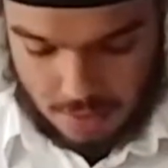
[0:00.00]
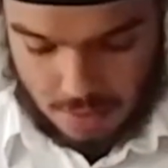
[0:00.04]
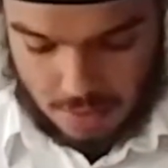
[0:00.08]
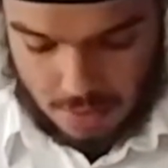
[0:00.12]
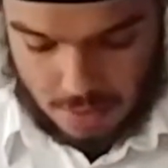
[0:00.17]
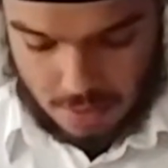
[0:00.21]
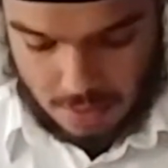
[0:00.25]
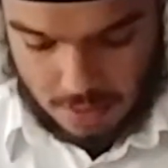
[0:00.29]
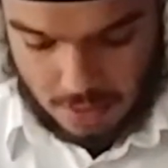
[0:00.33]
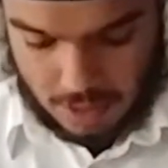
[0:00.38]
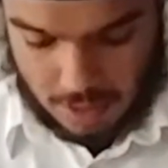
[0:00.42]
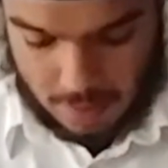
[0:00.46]

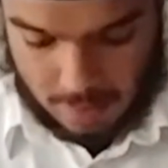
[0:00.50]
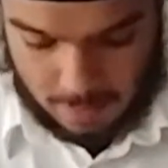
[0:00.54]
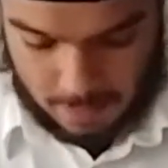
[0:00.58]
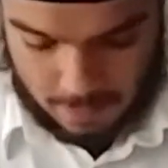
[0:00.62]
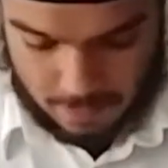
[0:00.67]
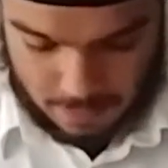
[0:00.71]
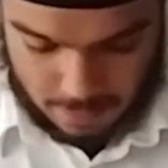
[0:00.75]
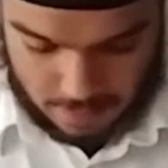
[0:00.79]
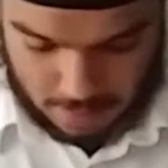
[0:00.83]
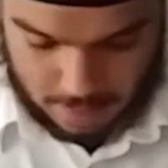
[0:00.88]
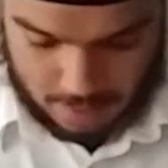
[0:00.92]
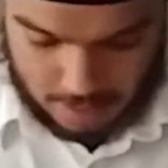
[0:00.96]
Okay,
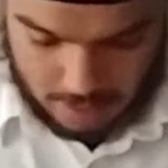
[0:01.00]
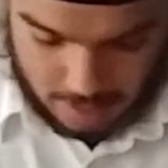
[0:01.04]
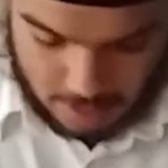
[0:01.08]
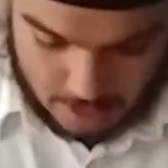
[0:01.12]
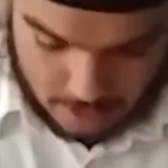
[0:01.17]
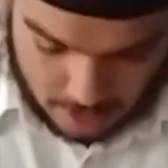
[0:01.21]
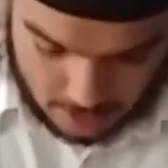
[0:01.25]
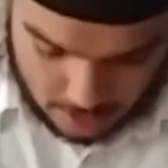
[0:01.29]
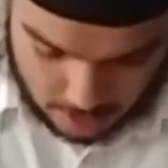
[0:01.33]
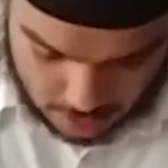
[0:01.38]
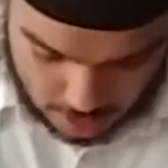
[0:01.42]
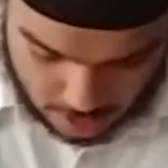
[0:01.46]

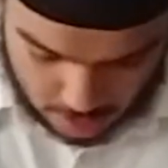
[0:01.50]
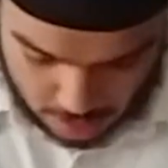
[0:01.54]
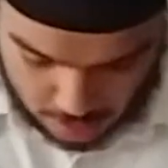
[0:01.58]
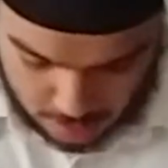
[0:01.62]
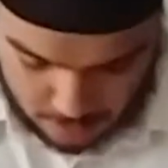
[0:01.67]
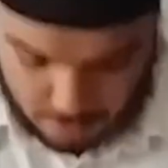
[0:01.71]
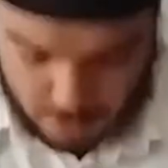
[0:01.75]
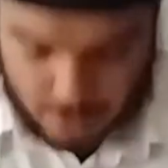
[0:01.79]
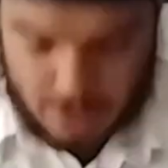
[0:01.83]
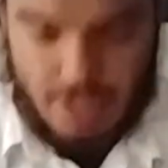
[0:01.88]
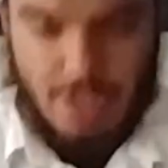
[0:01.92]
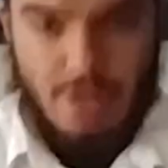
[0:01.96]
and
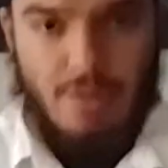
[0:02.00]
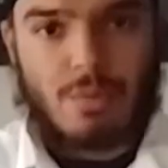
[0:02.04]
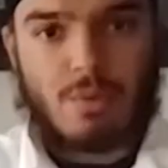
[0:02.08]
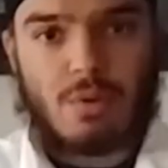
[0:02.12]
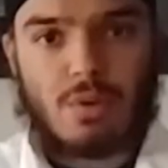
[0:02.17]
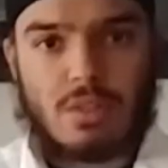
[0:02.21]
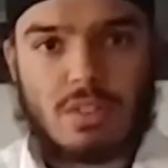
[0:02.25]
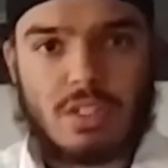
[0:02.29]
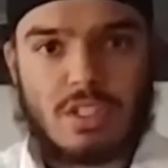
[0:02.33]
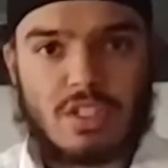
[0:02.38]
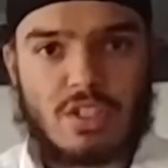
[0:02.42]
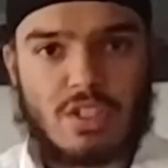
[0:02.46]
we're gonna roll
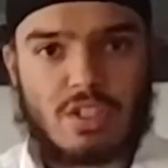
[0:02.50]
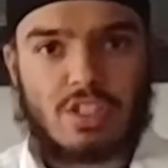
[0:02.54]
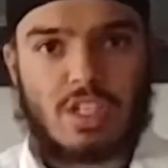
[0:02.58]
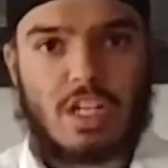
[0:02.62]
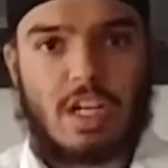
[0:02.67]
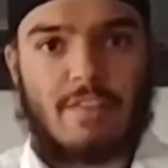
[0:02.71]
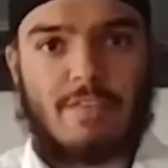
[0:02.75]
this other half